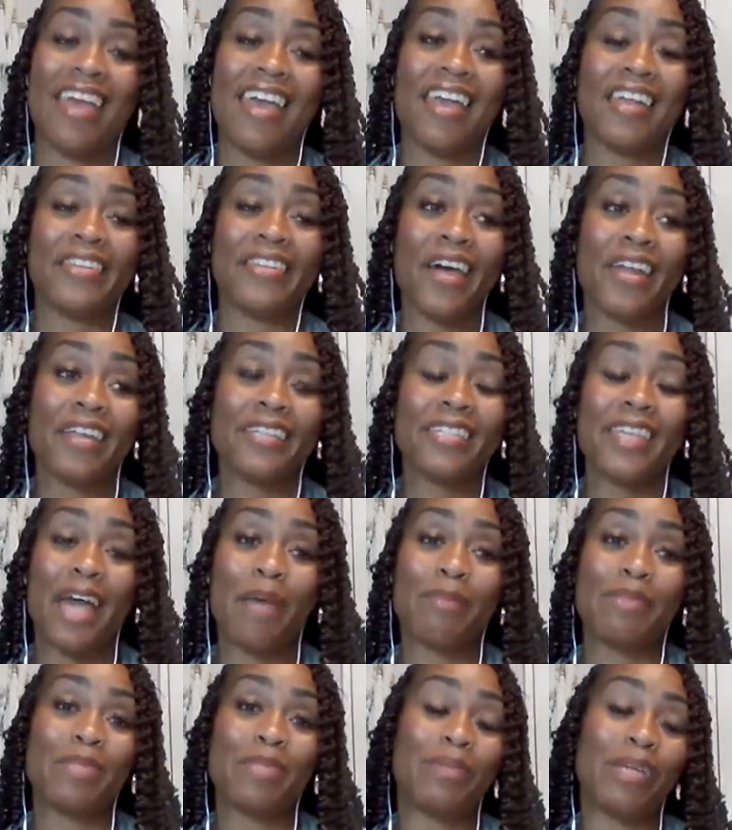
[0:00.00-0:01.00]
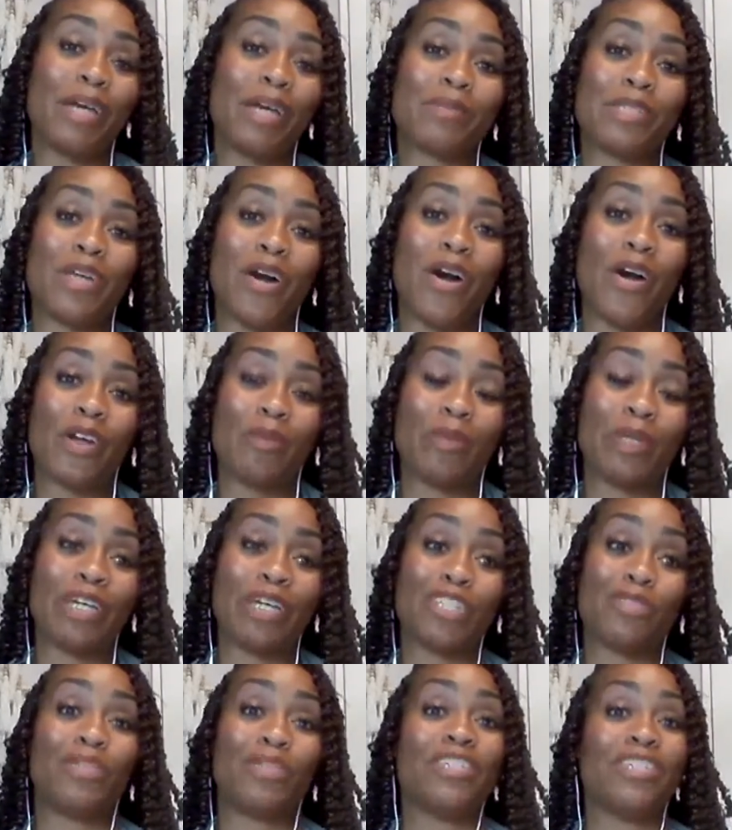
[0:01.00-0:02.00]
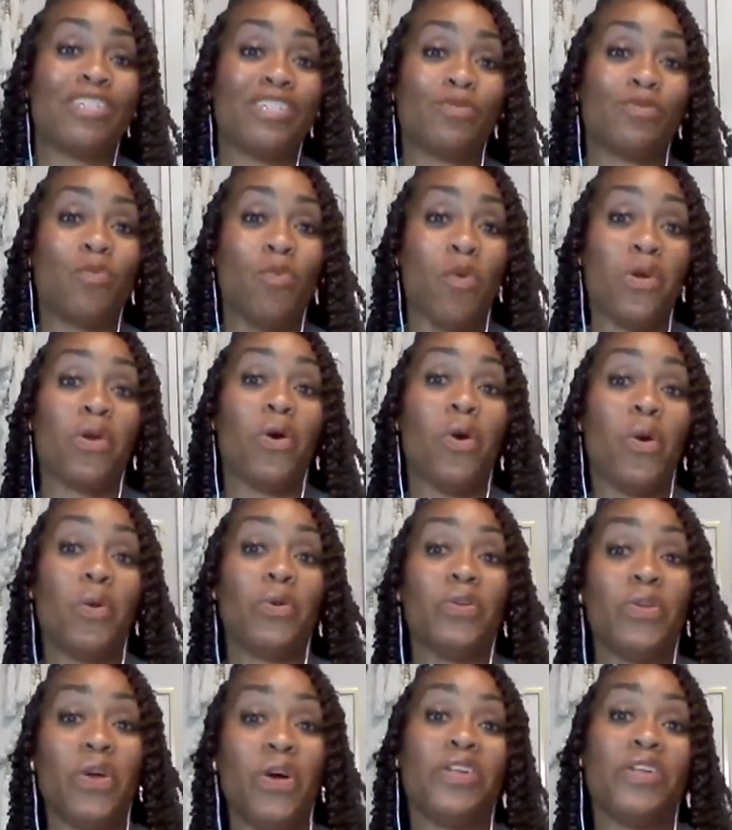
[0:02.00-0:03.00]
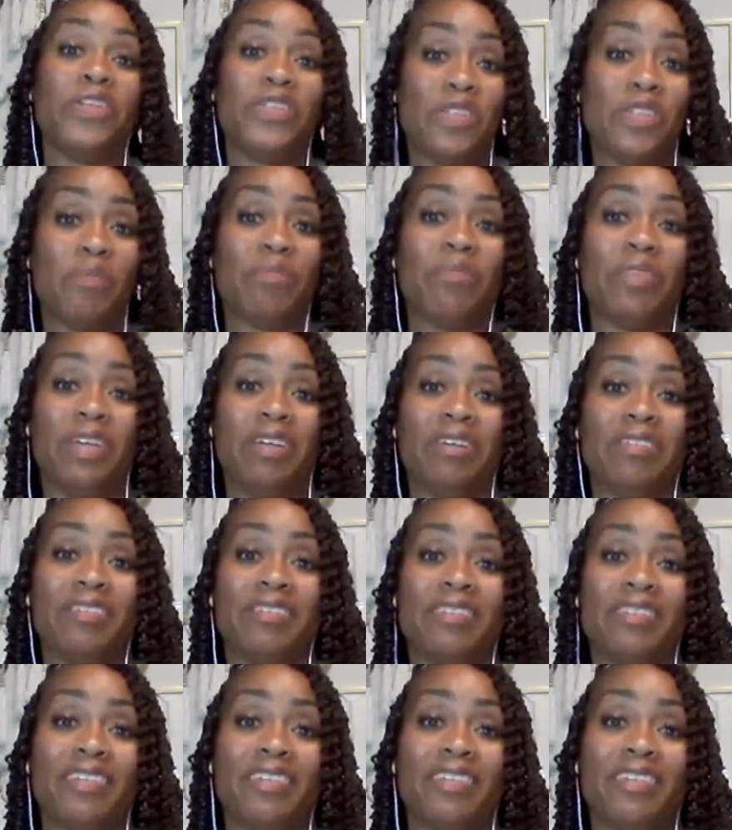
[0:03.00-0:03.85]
And a lot of times it becomes hard because we just want to hold on to something.